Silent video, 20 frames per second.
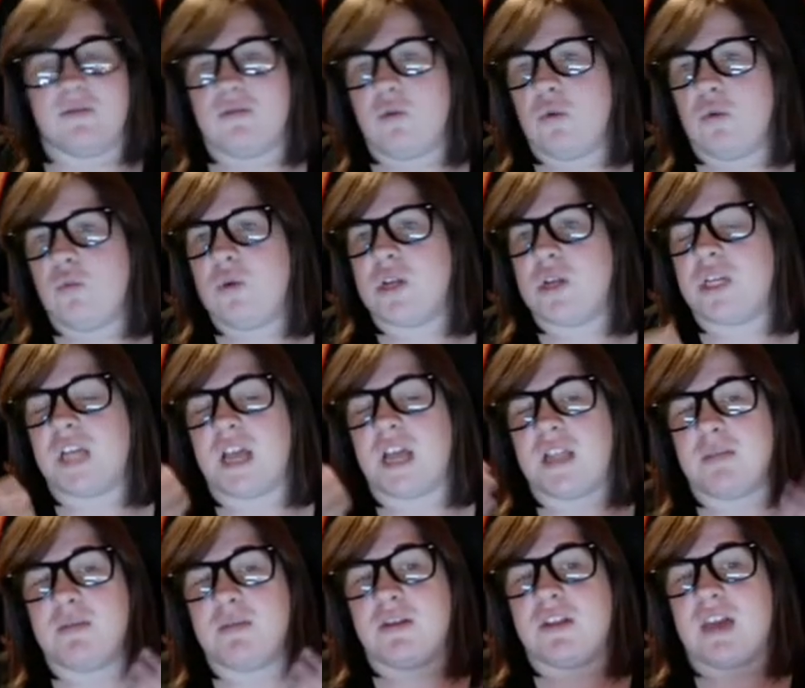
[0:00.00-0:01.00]
which
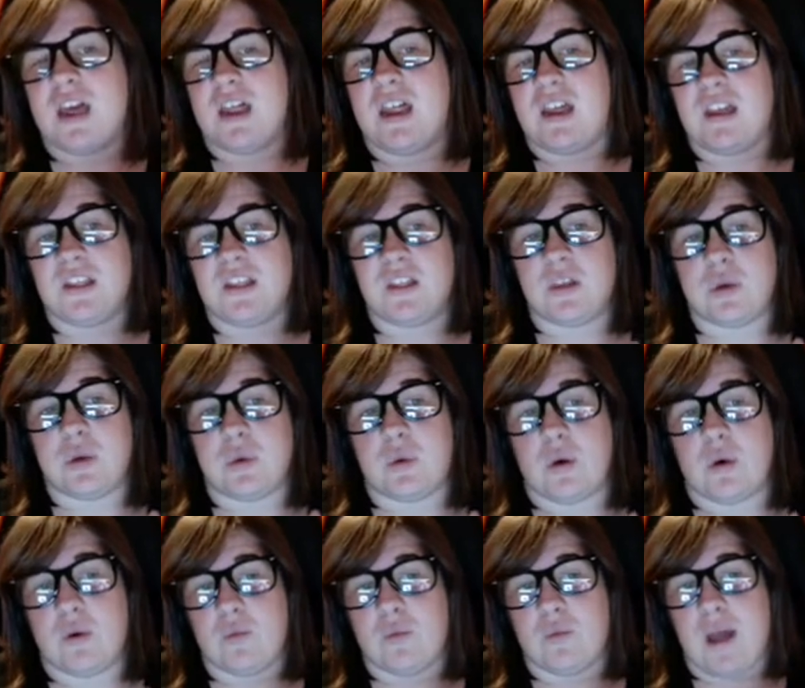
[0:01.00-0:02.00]
gets mutated into
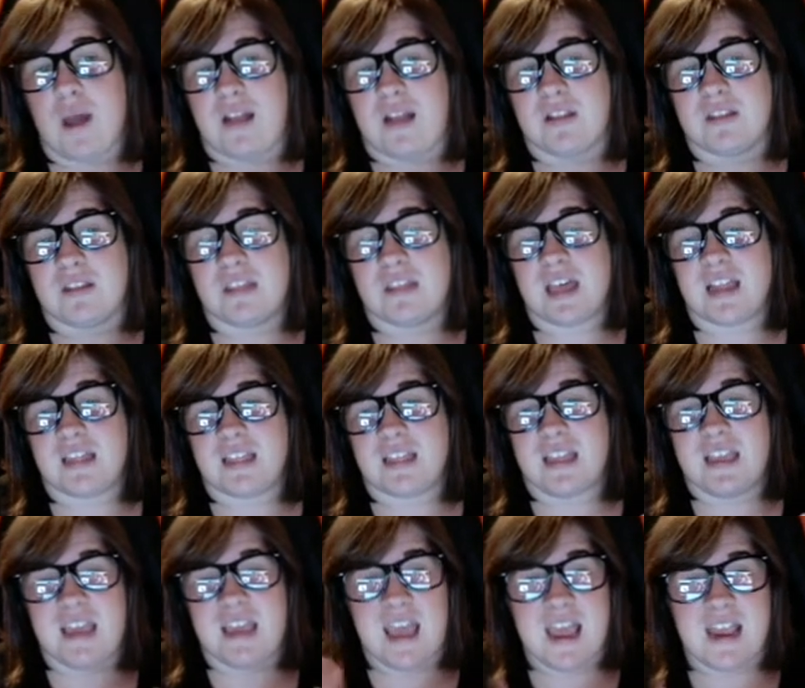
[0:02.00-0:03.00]
a rat like
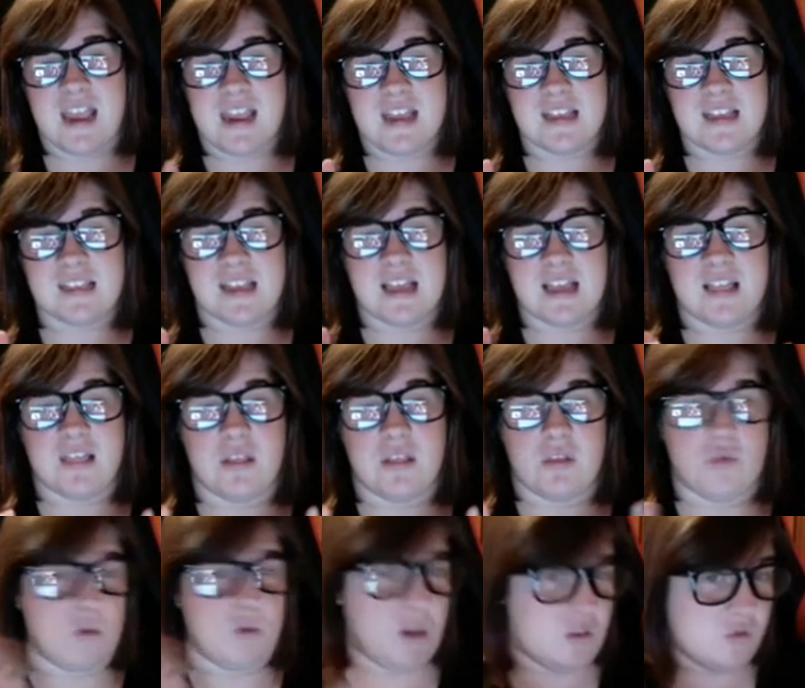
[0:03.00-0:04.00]
the 80s and the
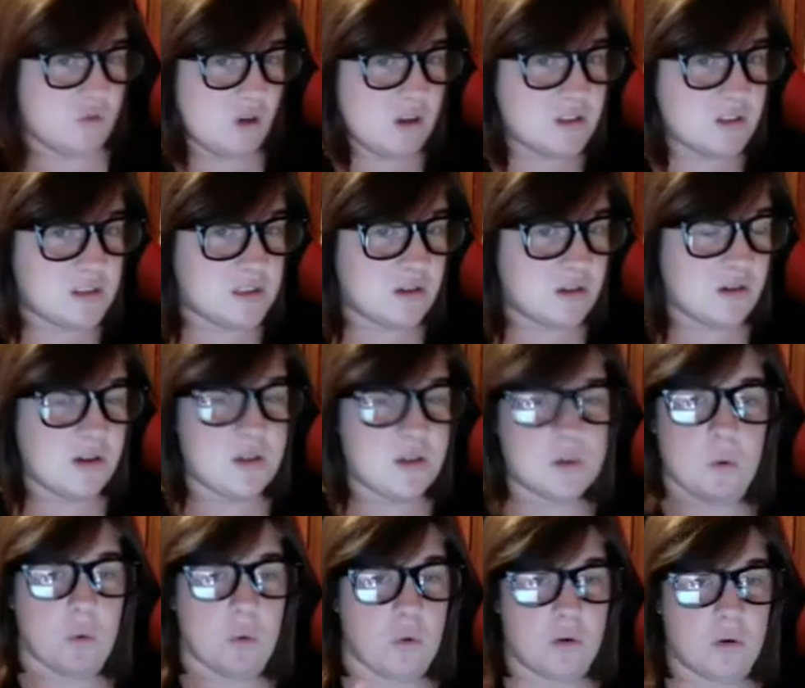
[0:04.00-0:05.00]
2012 series,
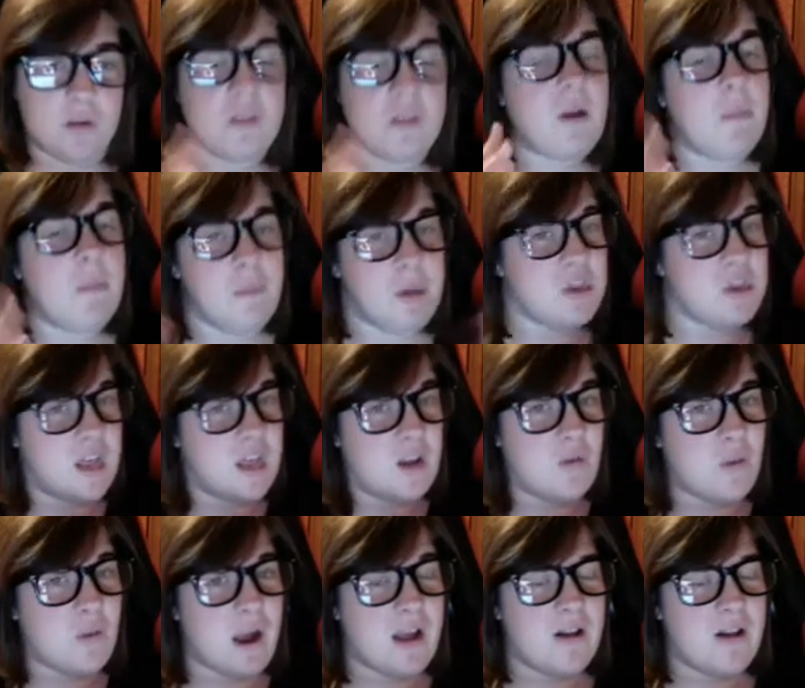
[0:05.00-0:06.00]
or a mutated
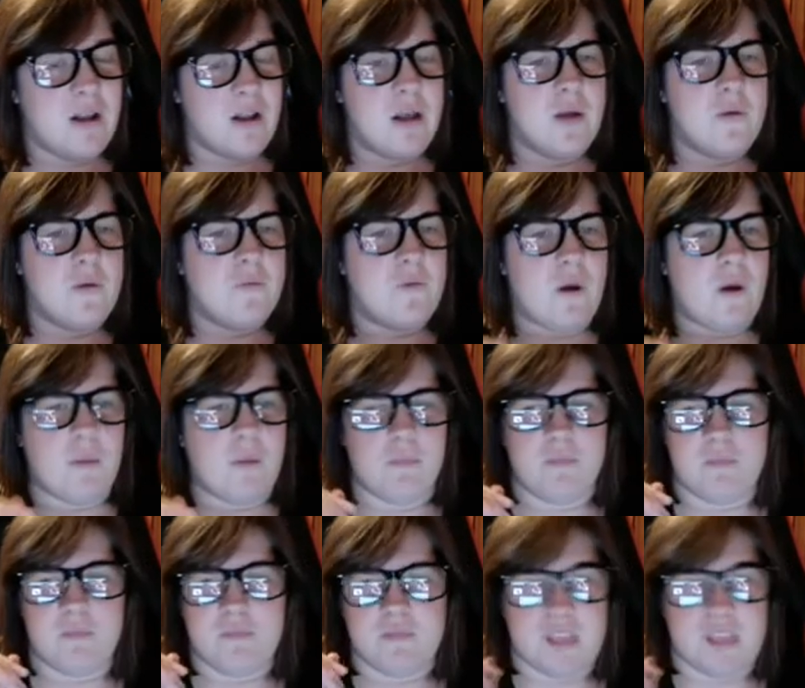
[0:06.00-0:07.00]
rat from
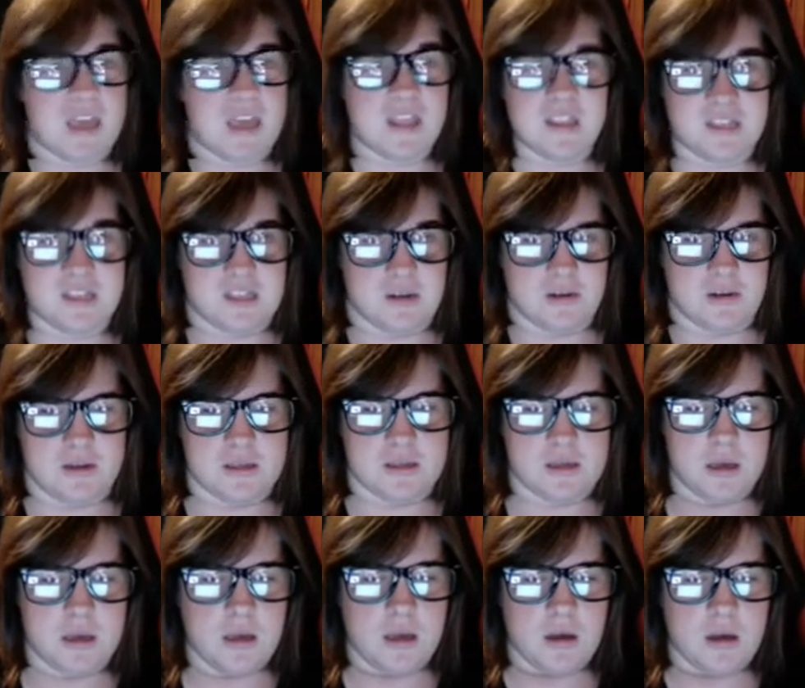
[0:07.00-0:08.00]
the other series.
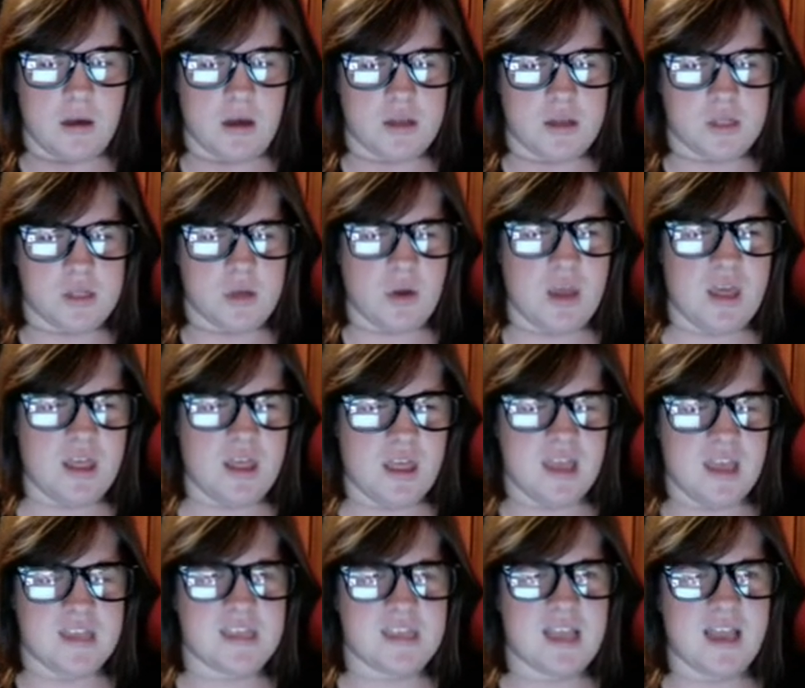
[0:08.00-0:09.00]
So they
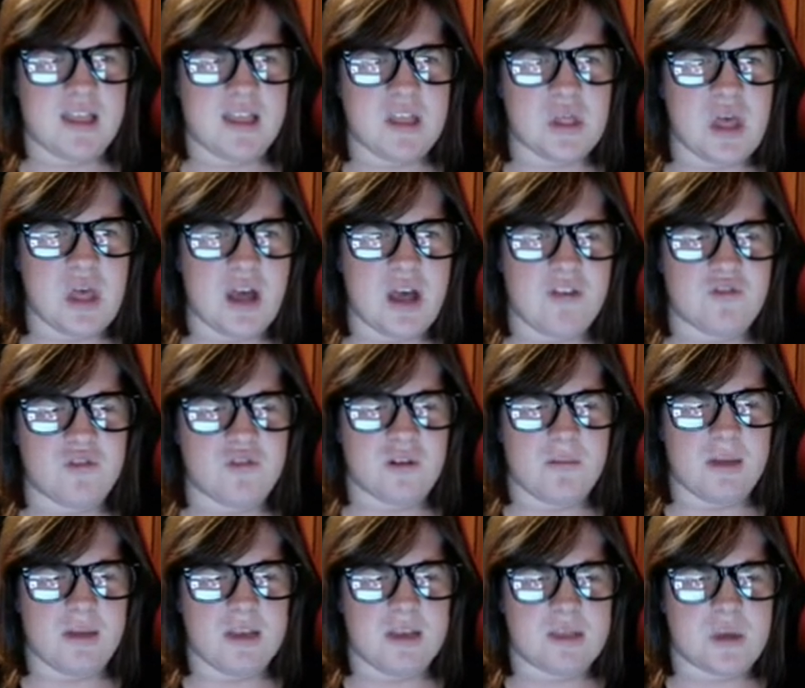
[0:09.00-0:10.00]
say in the live stream
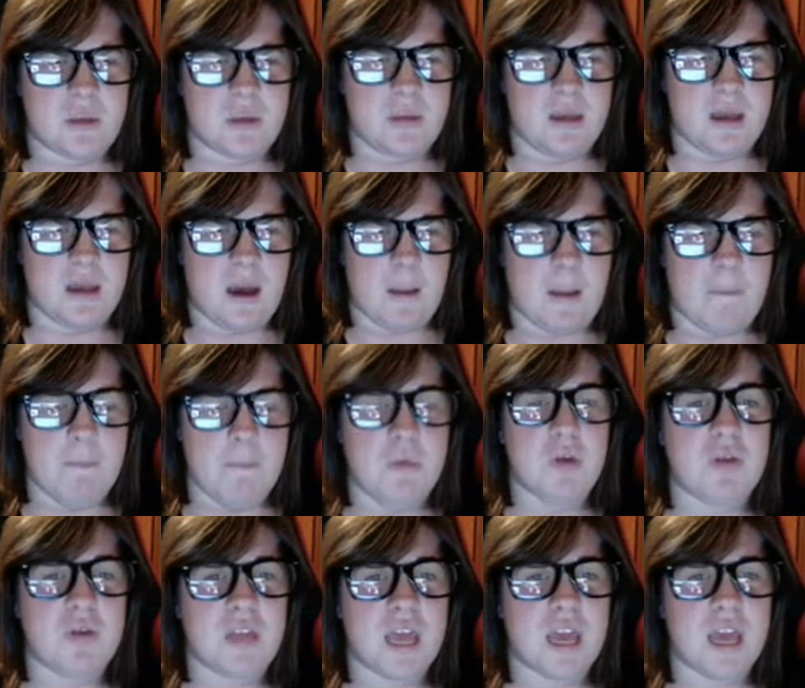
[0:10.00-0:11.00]
he's gonna be a
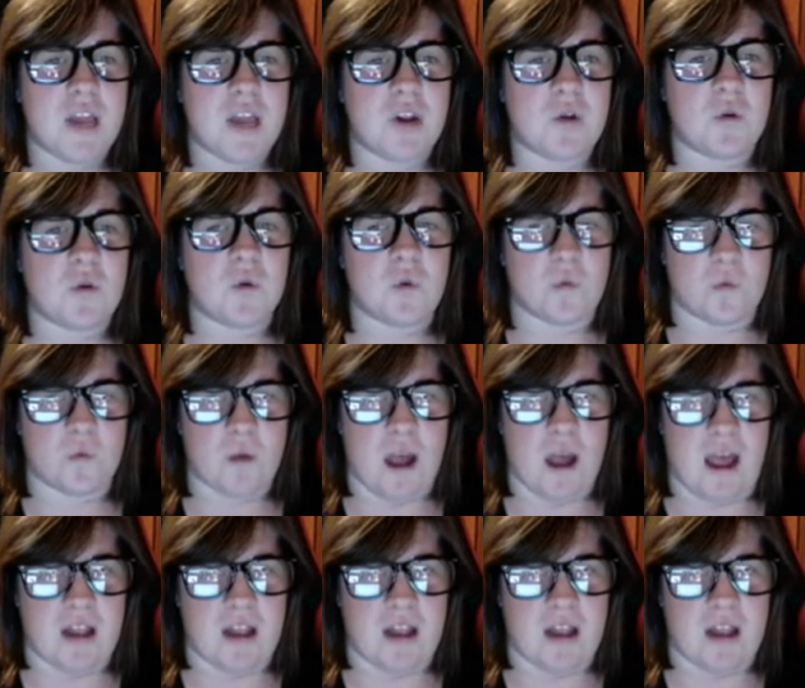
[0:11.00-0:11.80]
mutated rat.